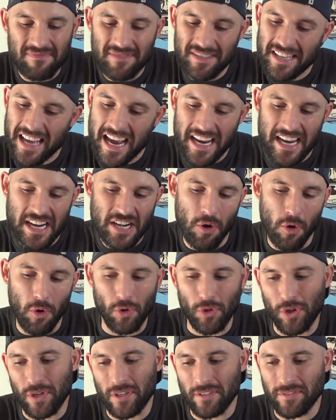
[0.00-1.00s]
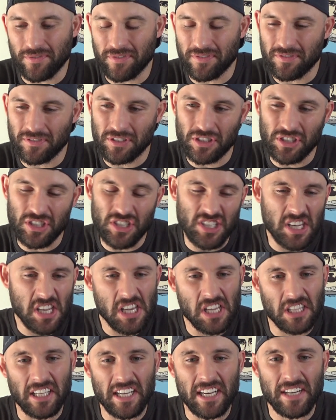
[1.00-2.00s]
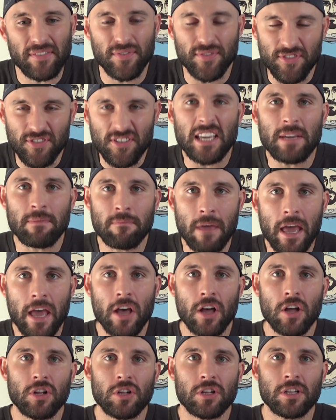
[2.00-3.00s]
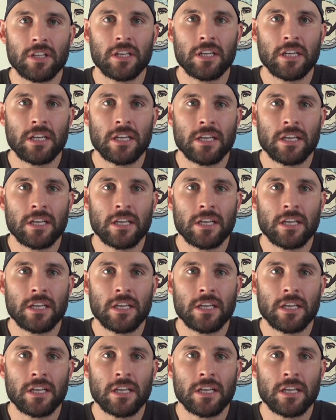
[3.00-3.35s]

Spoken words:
taking hold of stealing female